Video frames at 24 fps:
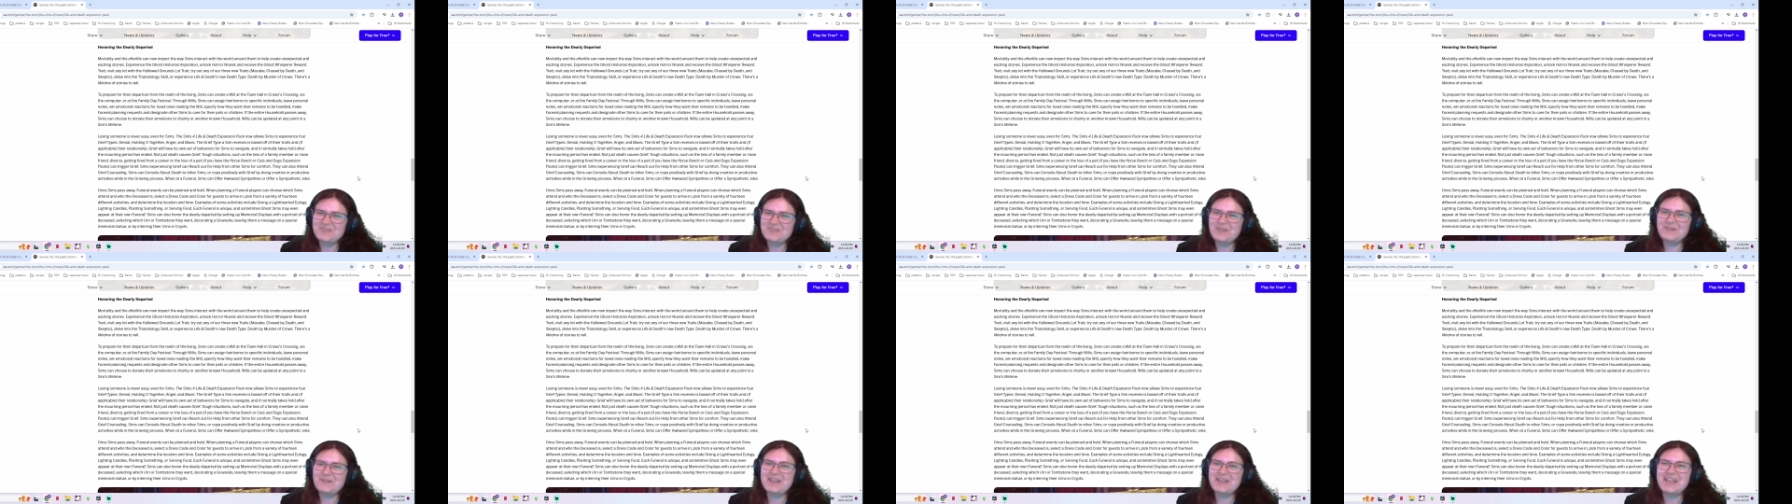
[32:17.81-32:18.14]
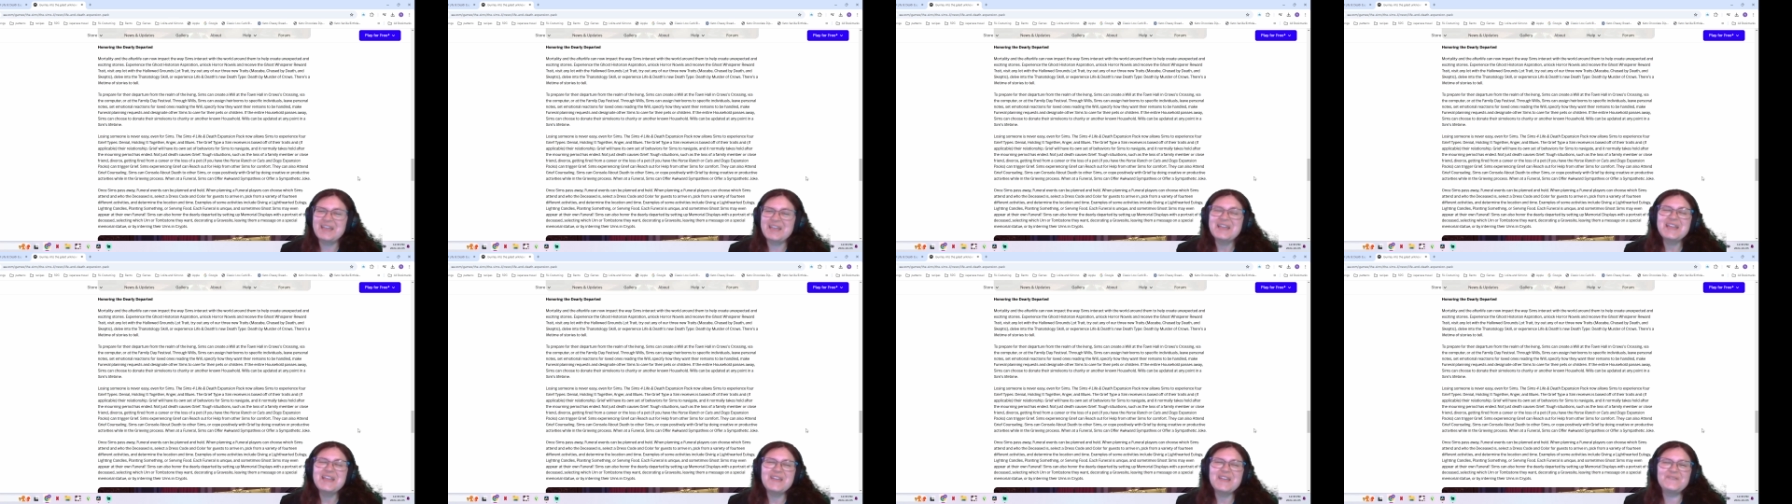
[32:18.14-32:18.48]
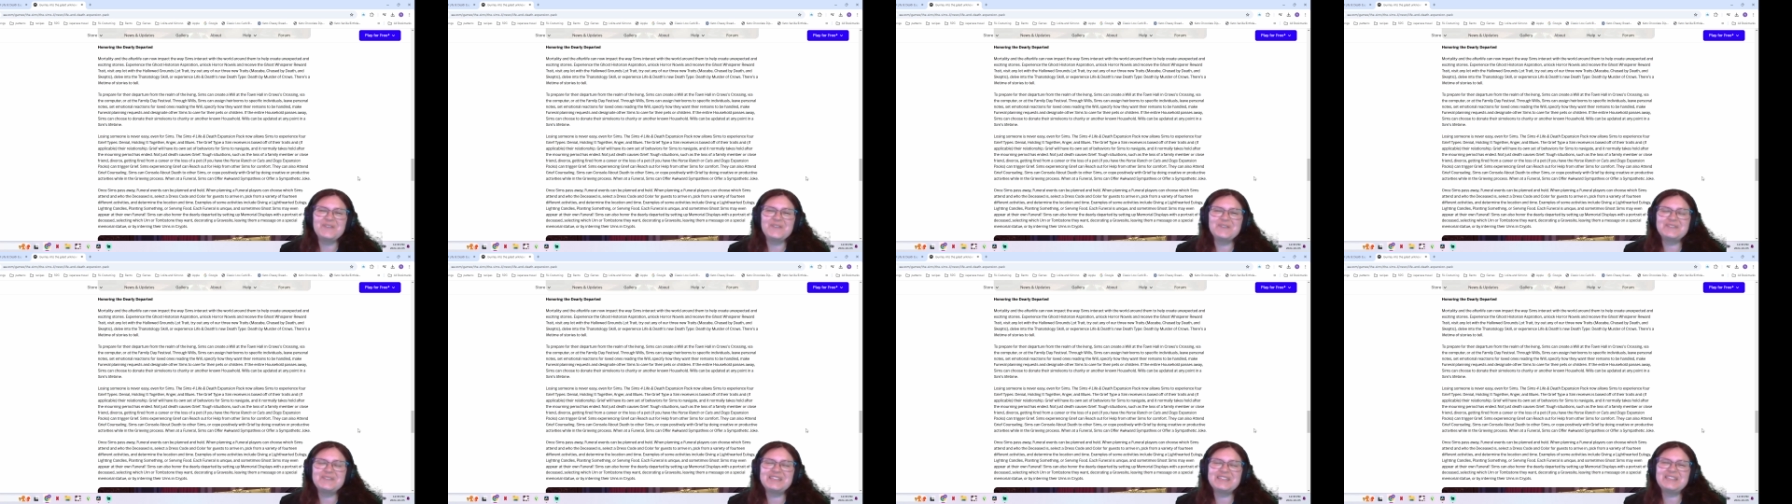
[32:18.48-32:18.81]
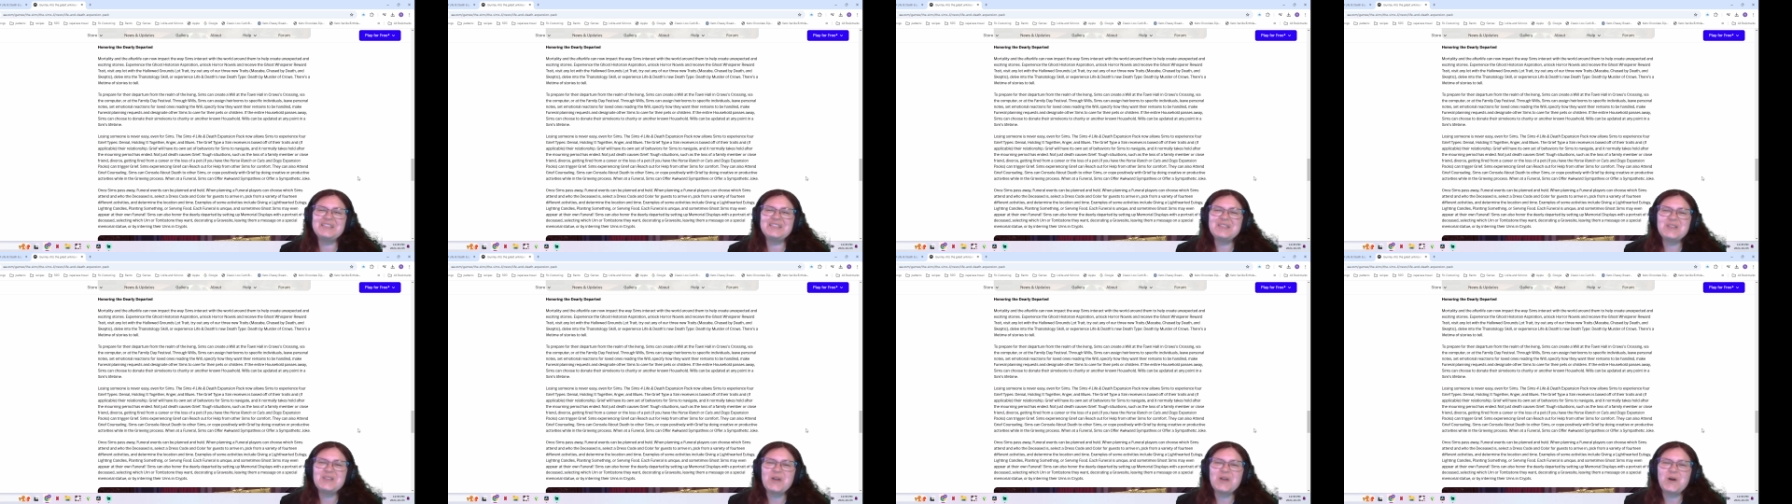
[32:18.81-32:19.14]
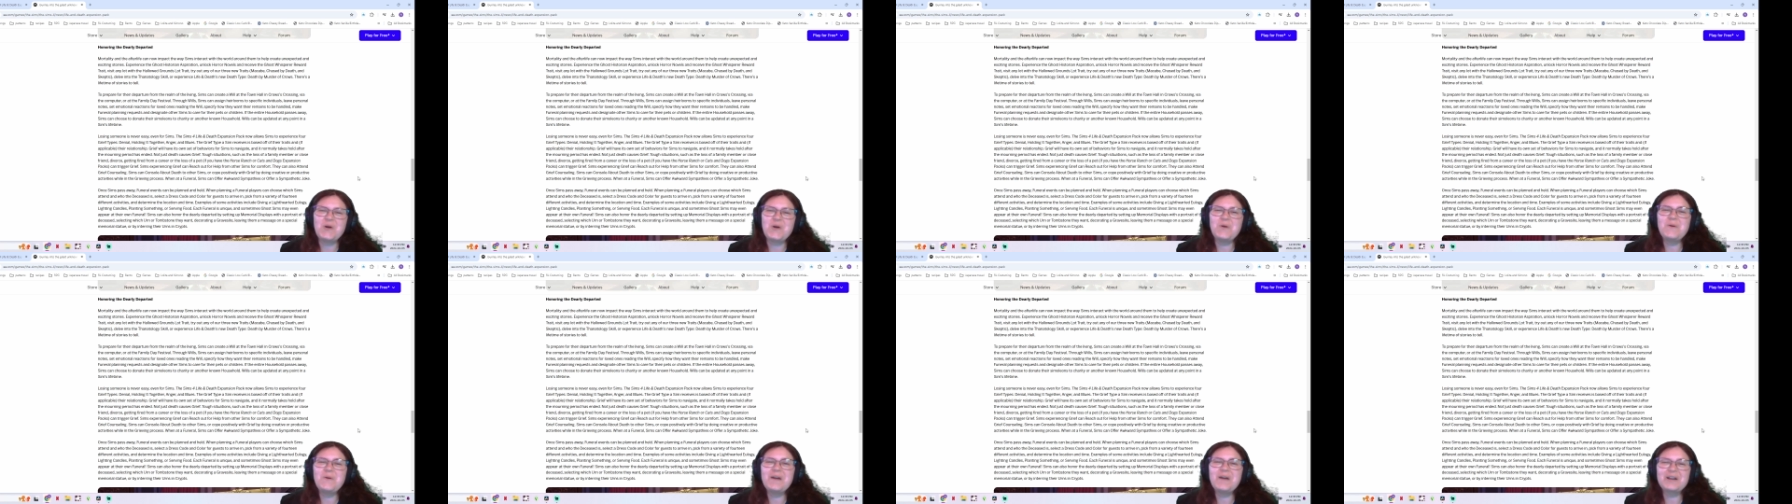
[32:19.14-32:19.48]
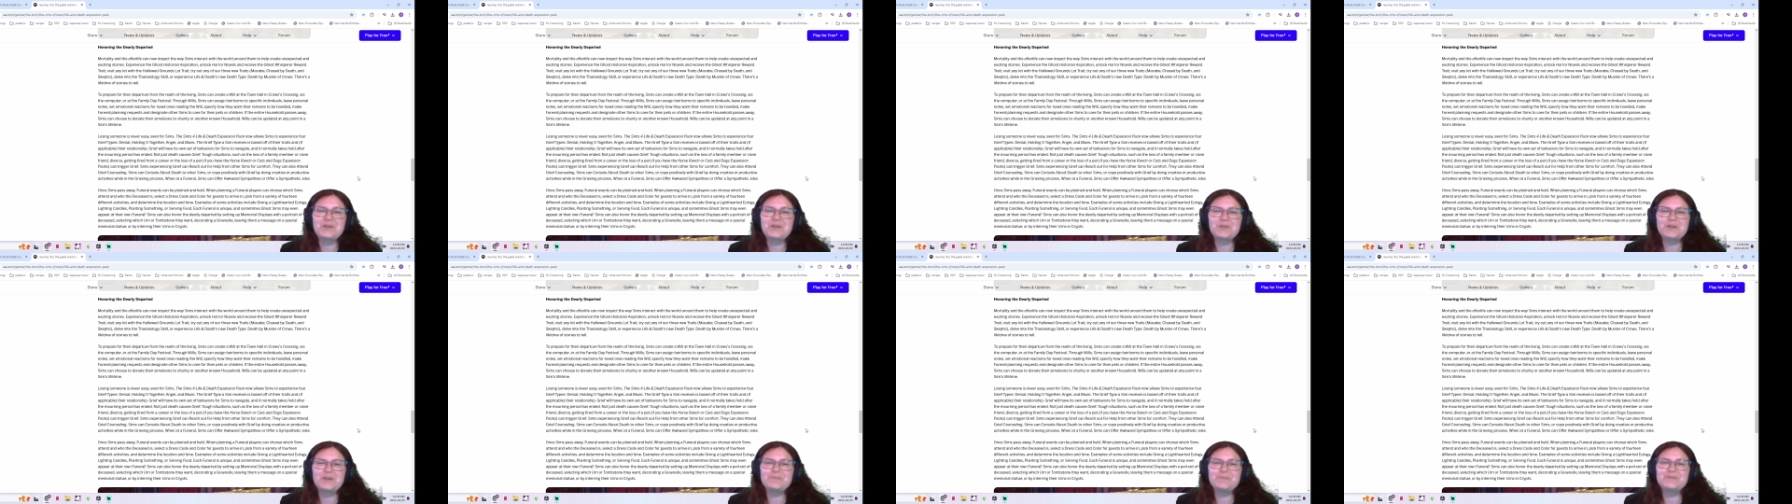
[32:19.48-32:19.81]
Okay, if you didn't know, a
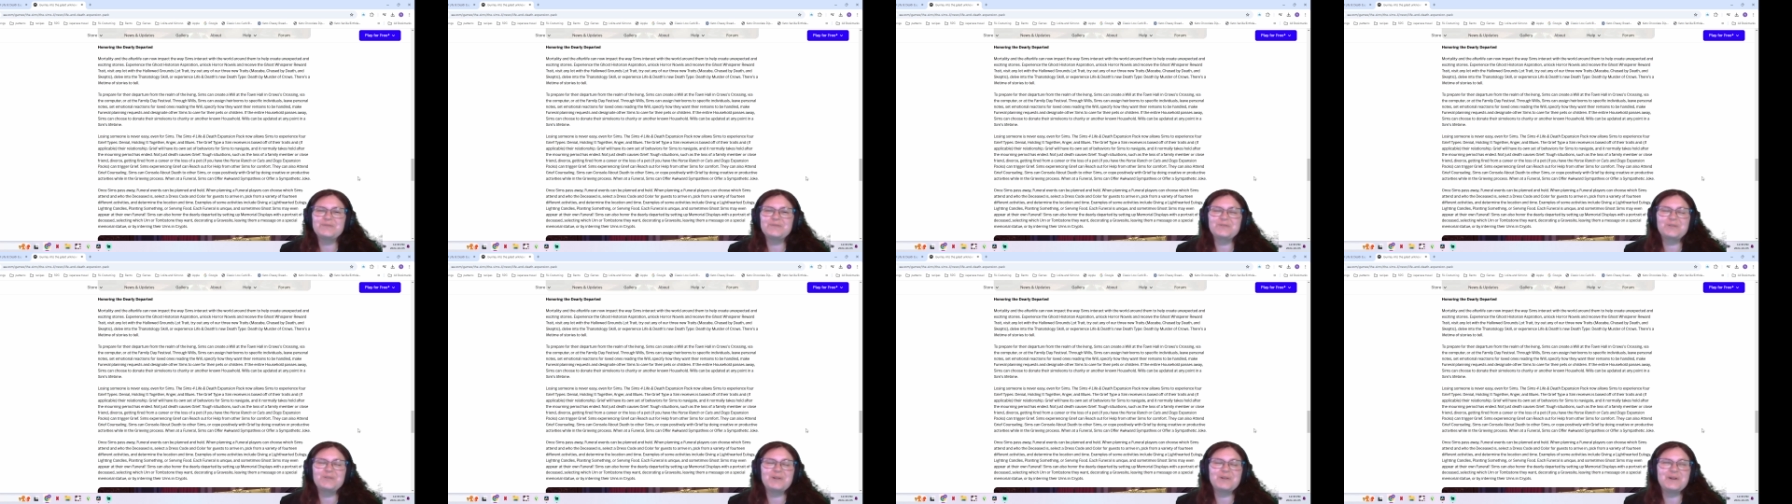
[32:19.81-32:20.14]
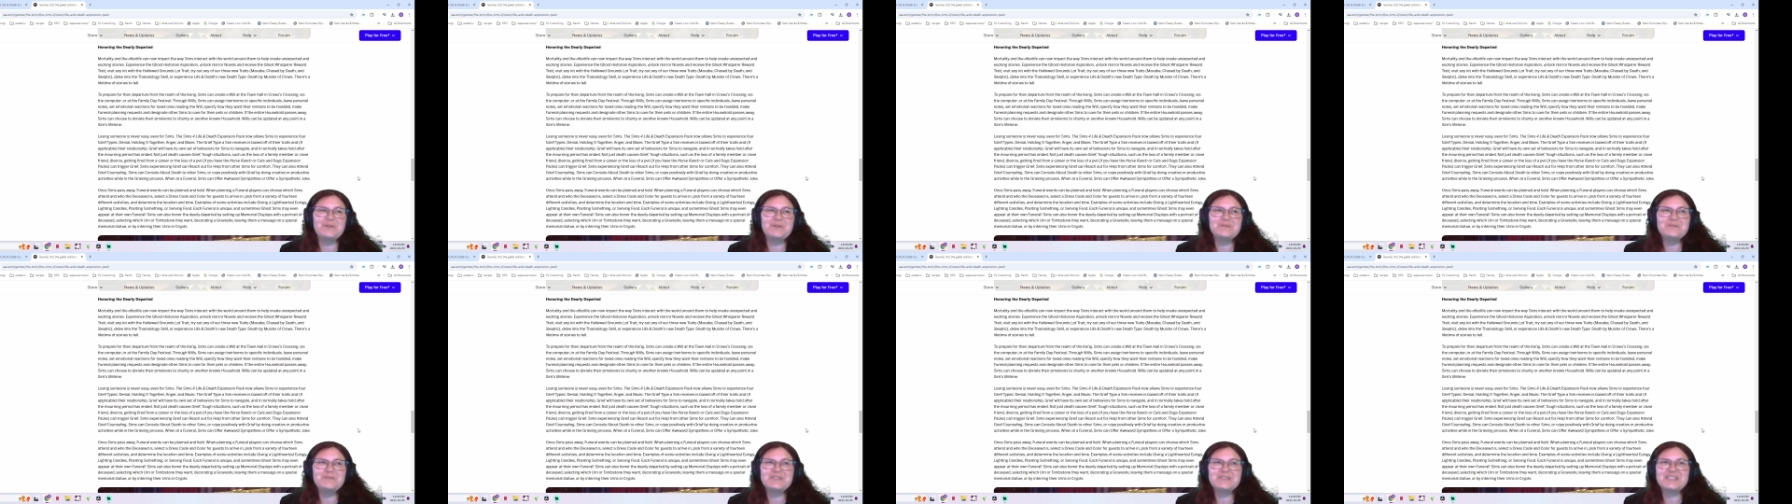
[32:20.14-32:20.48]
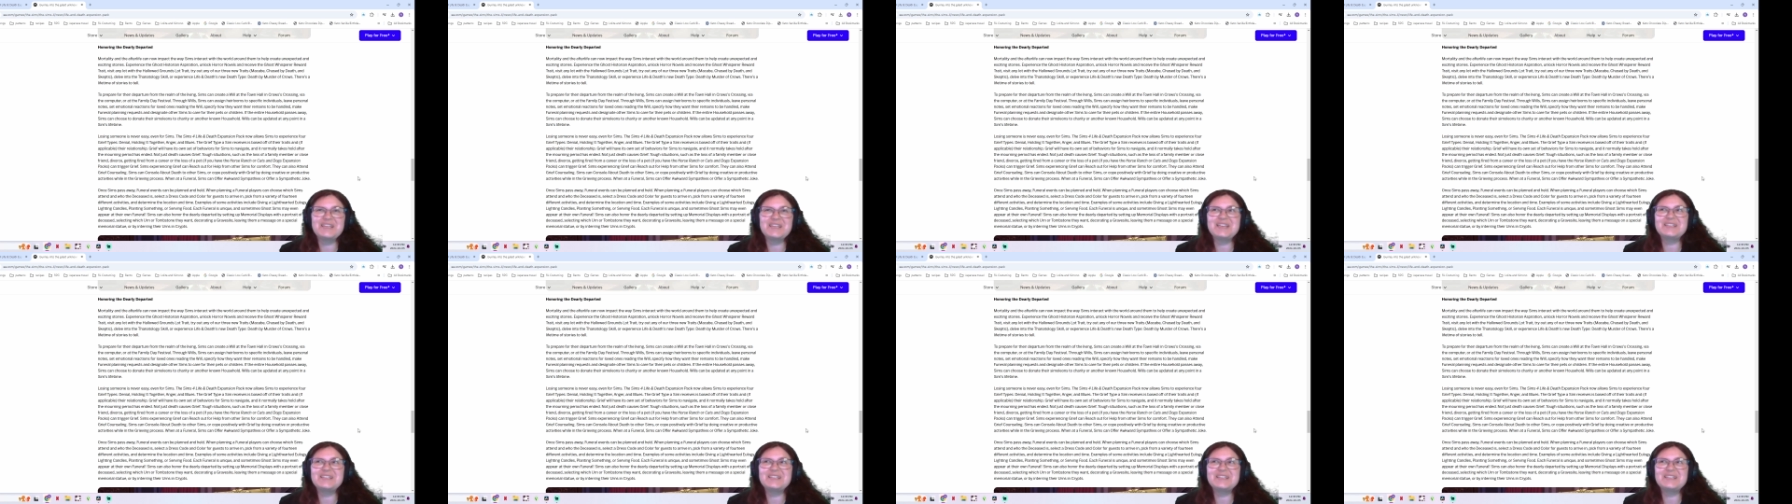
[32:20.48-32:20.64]
group of crows